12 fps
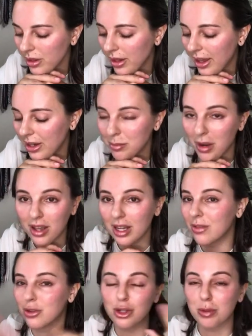like, I'm not
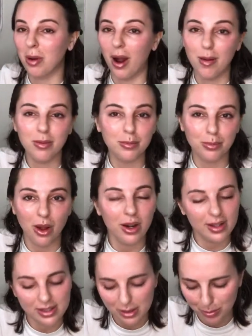gonna have new
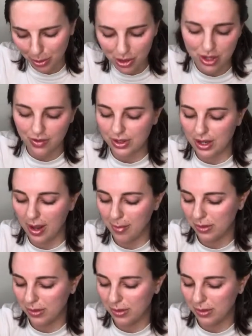products to push every time.